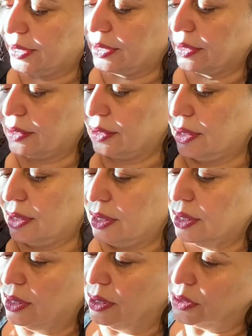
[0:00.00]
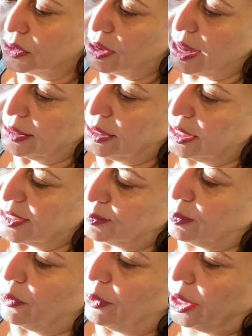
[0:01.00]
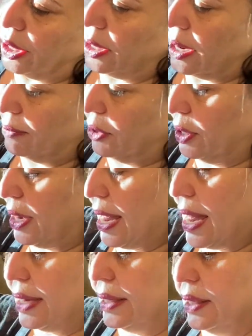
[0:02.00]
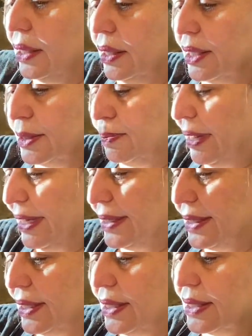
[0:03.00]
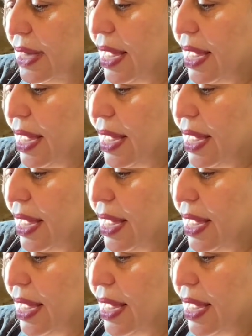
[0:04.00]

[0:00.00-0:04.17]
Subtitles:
it. So at this point, I'm gonna add in the spices. I